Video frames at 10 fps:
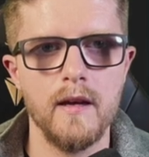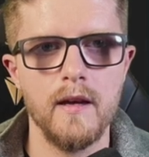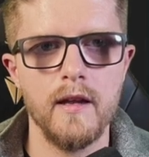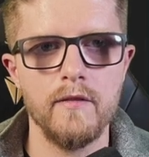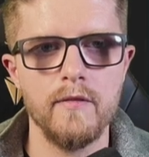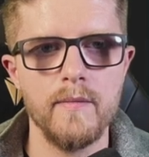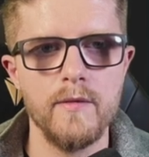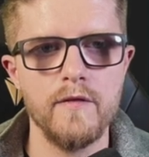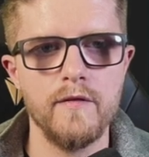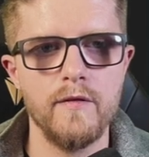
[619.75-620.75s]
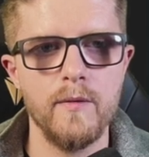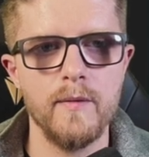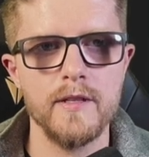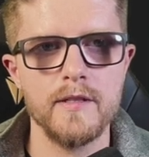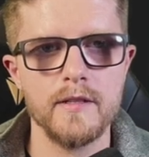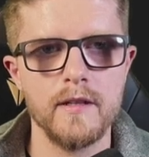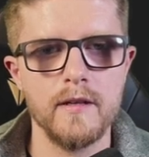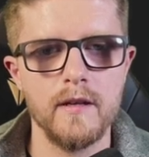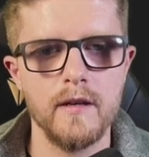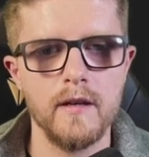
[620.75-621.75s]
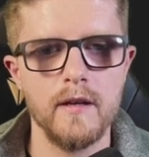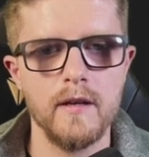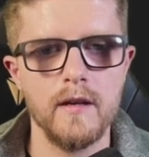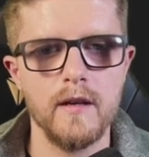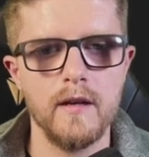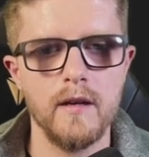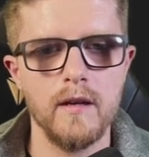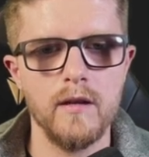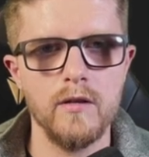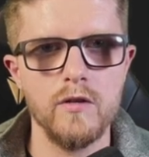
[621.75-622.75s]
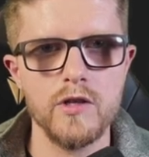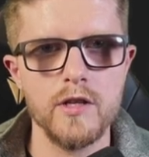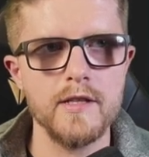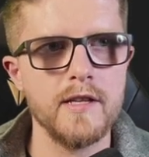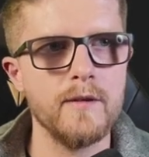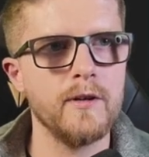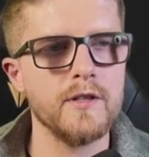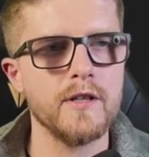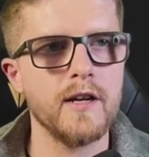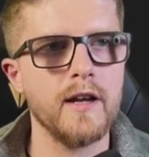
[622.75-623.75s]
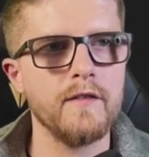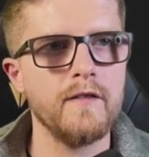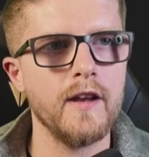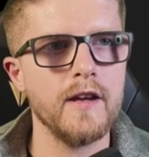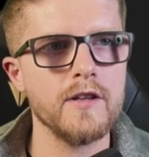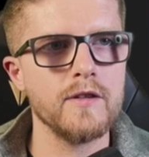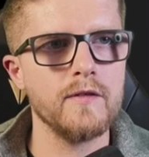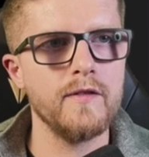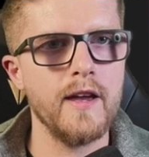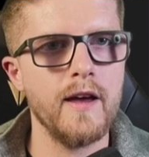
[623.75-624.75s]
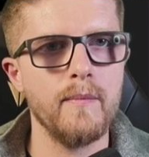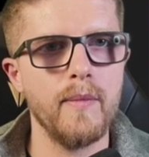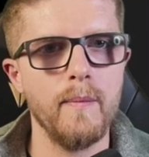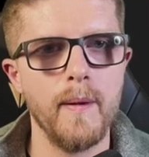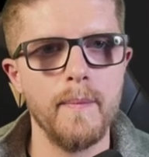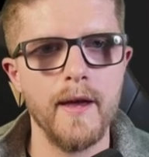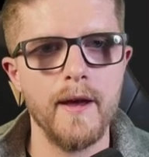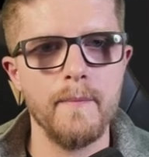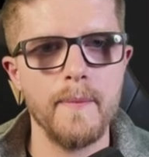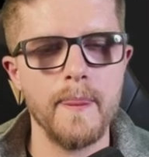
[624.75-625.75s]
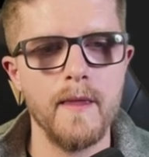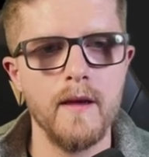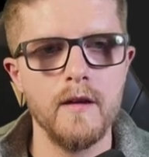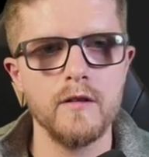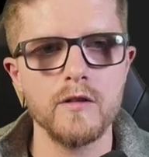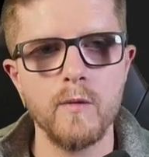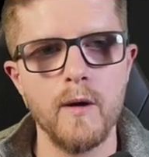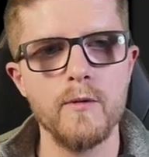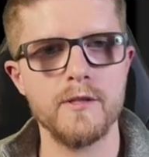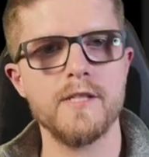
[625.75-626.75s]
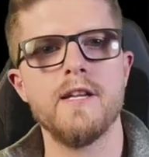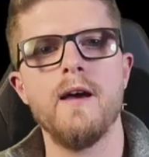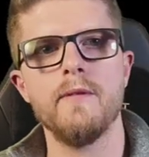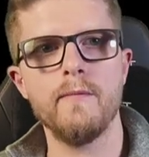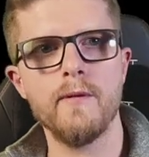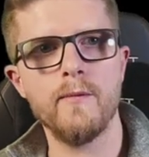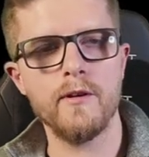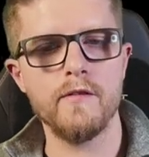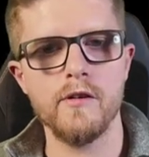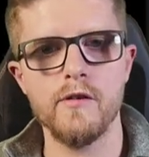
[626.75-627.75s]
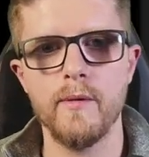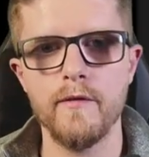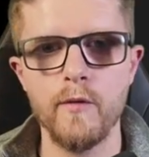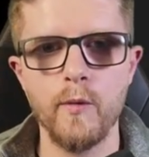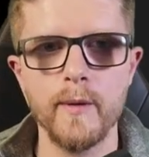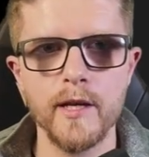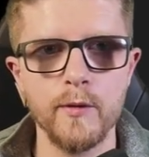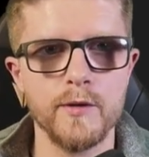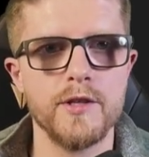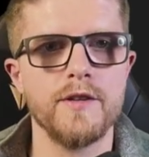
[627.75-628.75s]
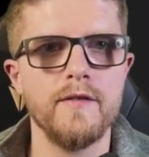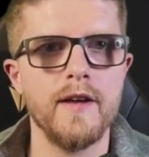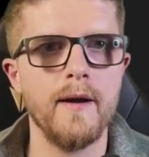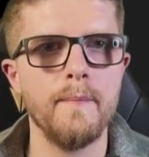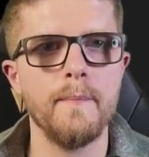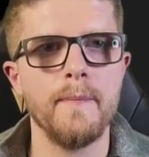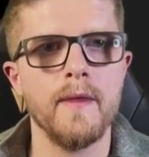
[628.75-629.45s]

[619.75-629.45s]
And if we move forward, you should see once you click finish, your VM pop up here. There's one more step that we want to do before we launch the VM.